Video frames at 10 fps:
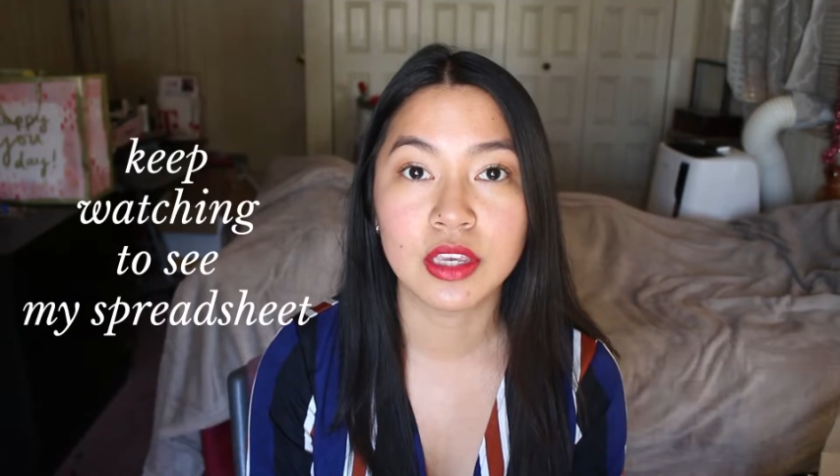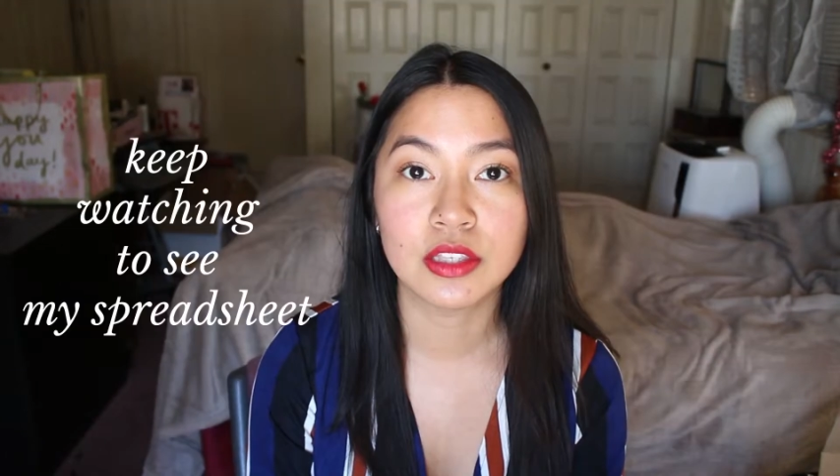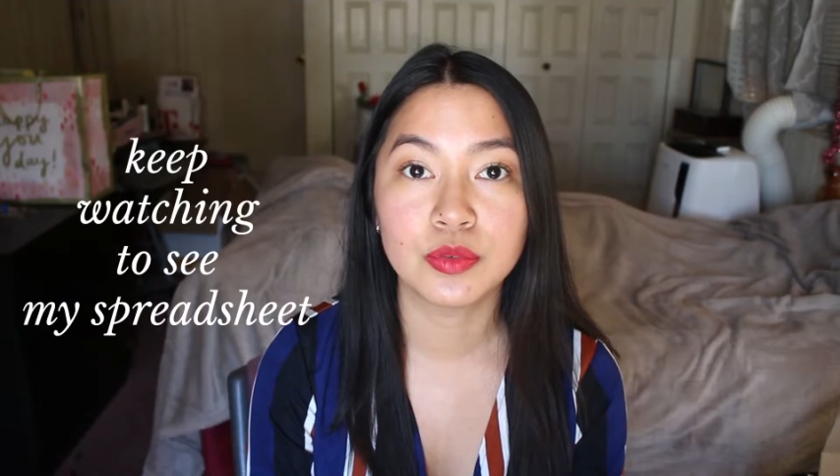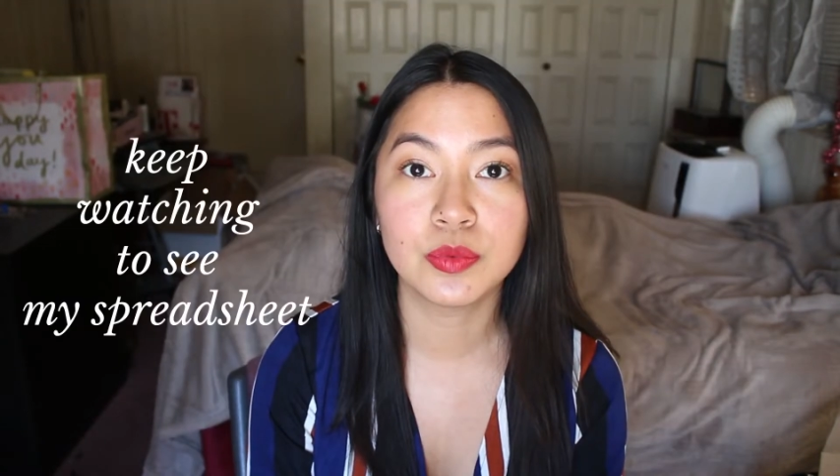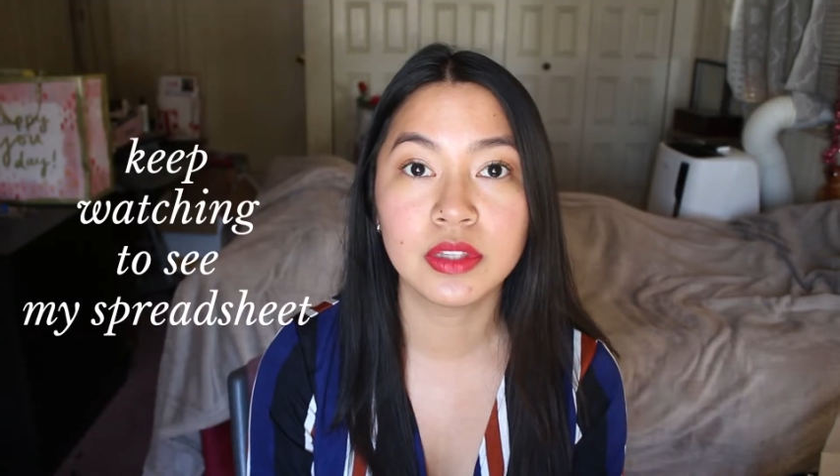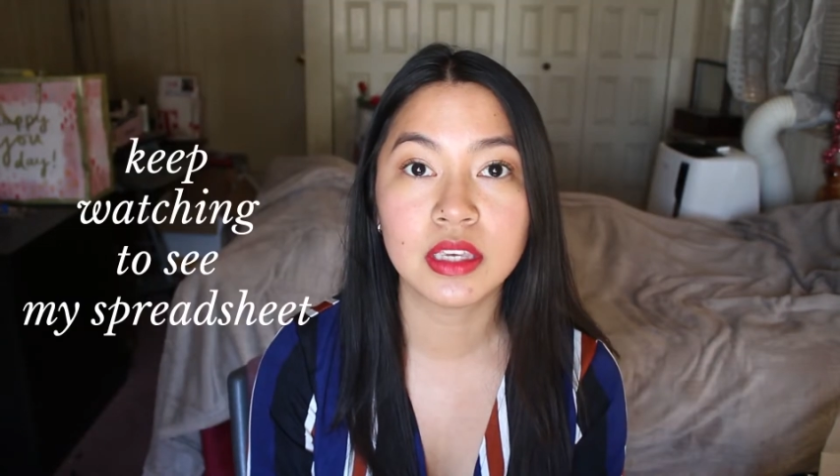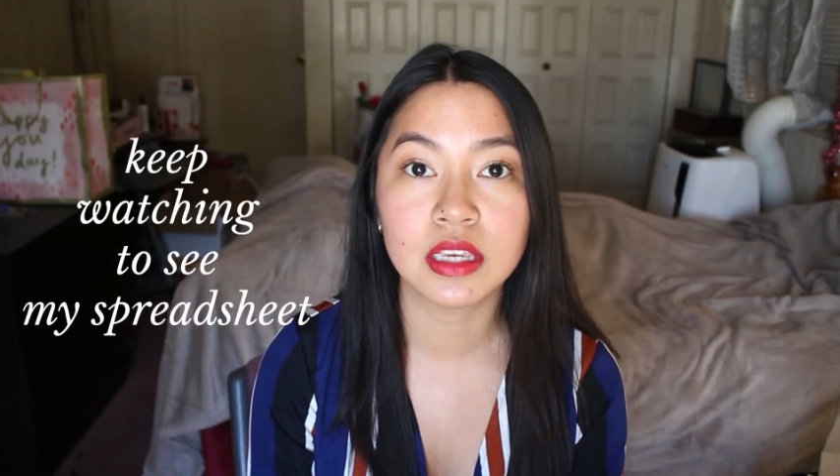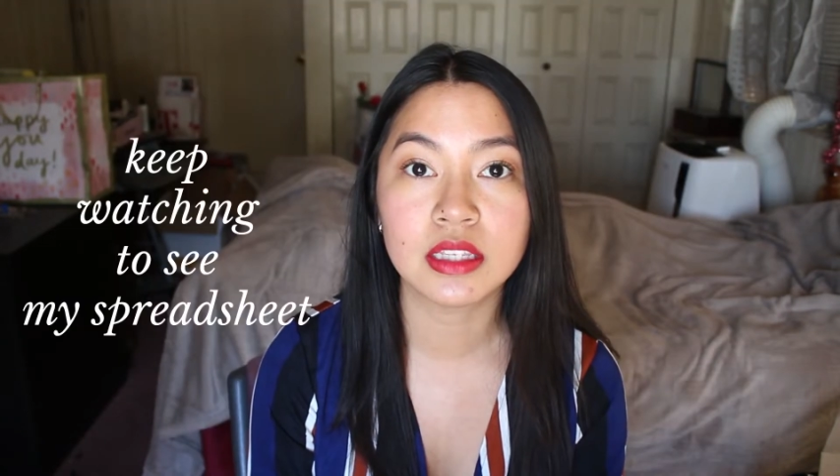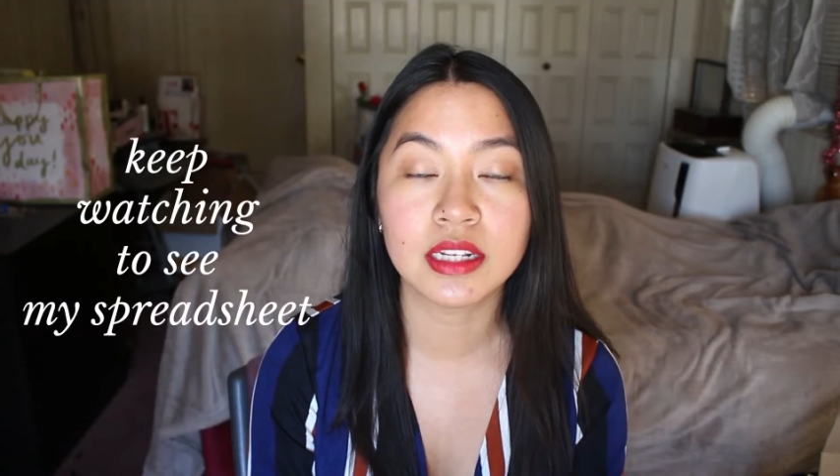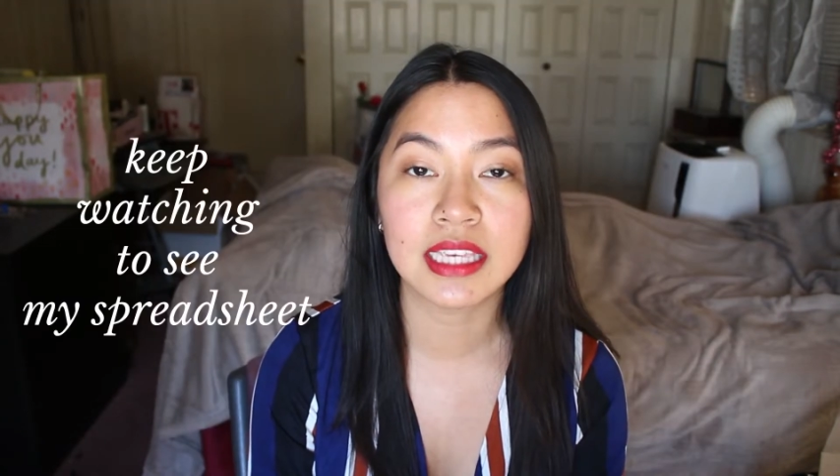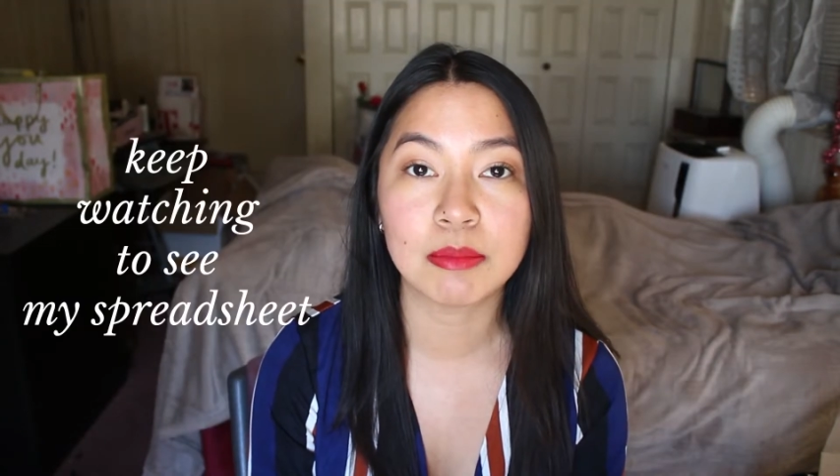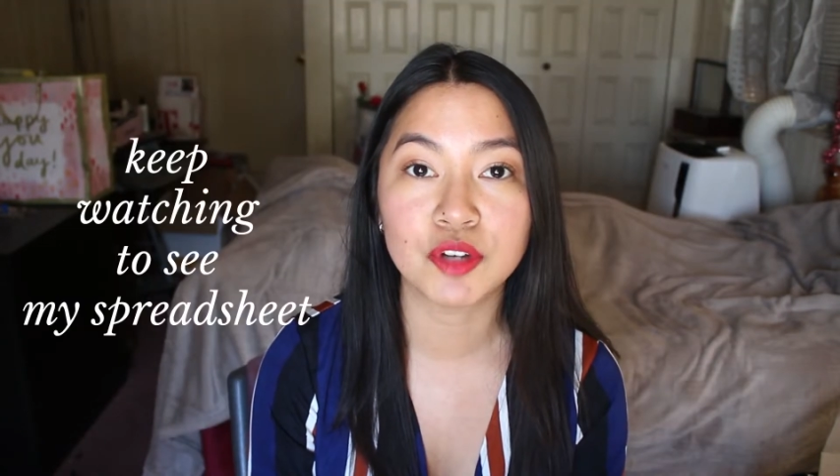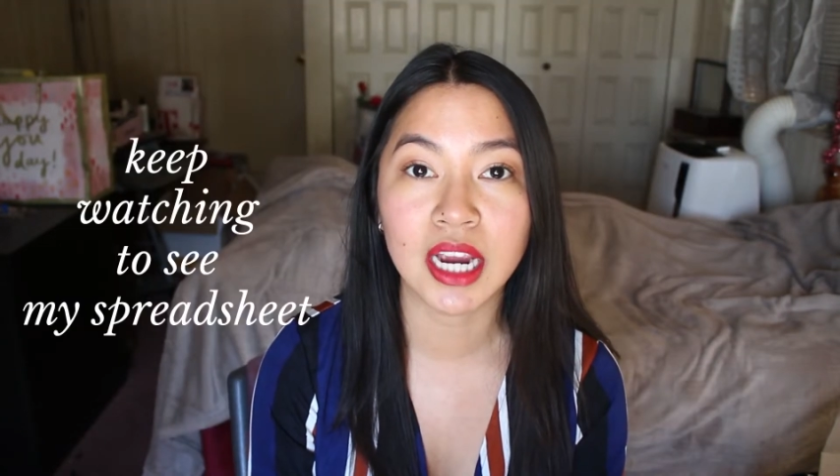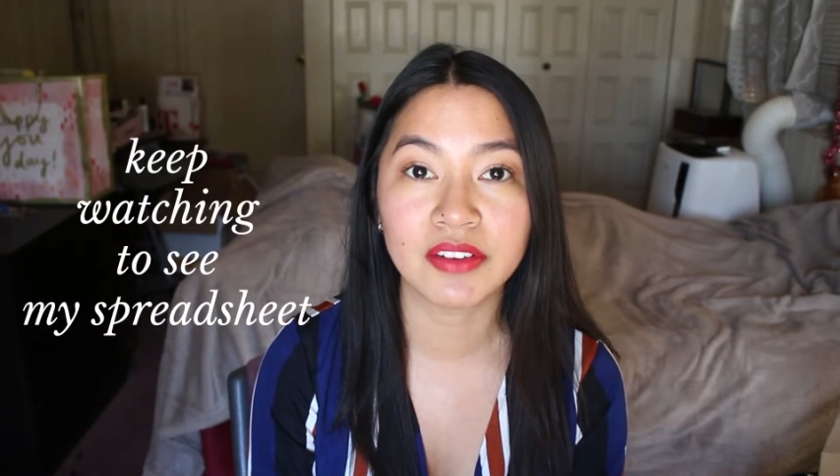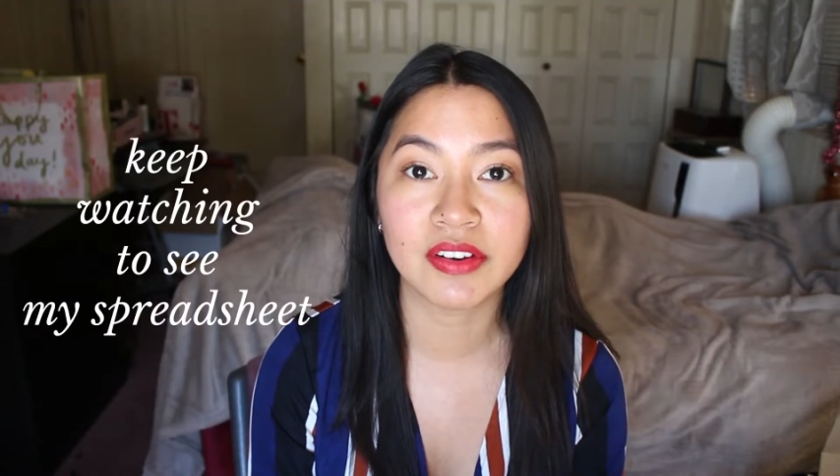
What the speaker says: it's really easy to keep track of